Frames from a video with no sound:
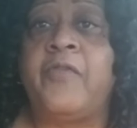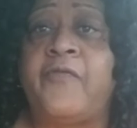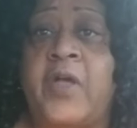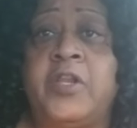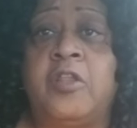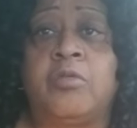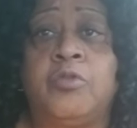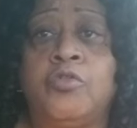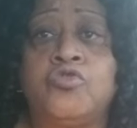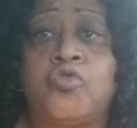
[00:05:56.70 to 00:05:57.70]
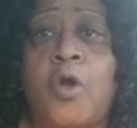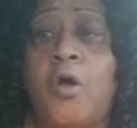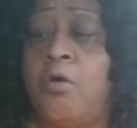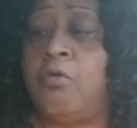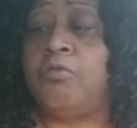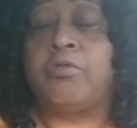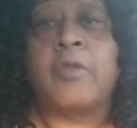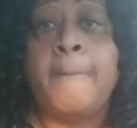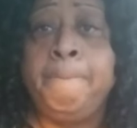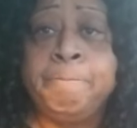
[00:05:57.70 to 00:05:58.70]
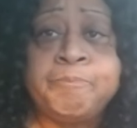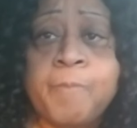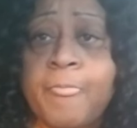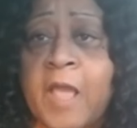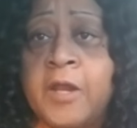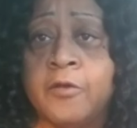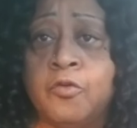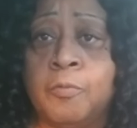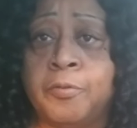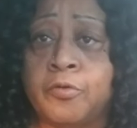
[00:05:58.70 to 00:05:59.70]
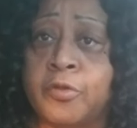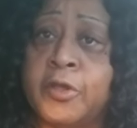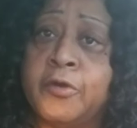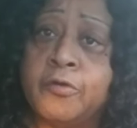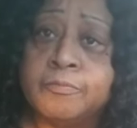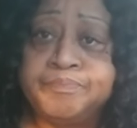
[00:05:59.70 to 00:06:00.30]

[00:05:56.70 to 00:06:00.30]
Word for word: if I need some new draws and a new brazier,